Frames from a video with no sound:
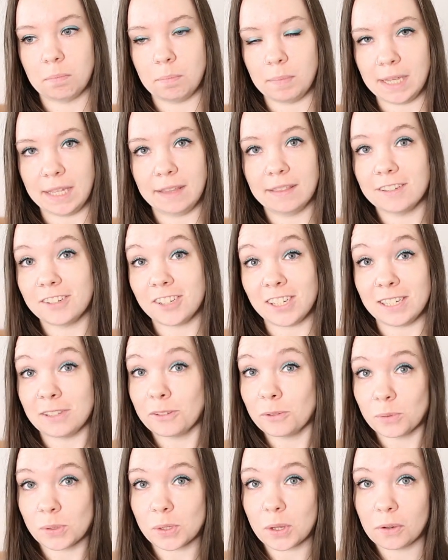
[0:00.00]
mean that
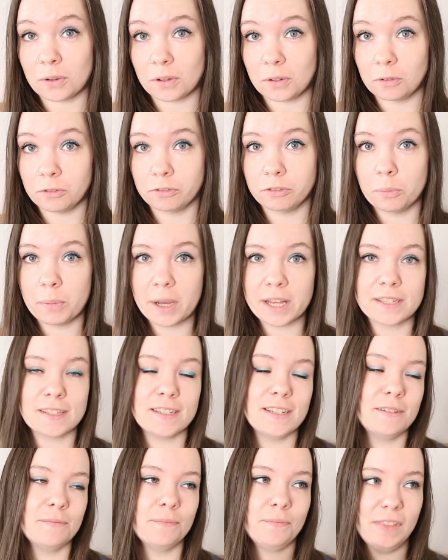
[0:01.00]
she's also an awful
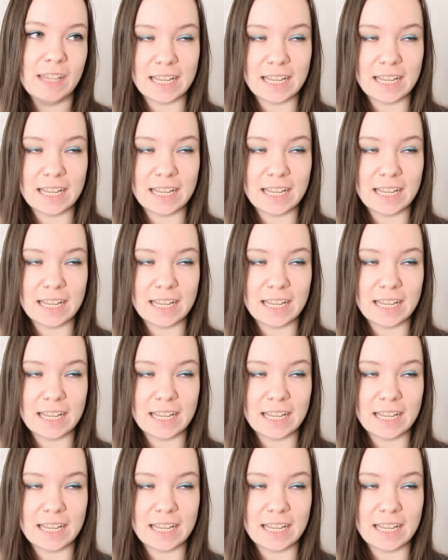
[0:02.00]
person.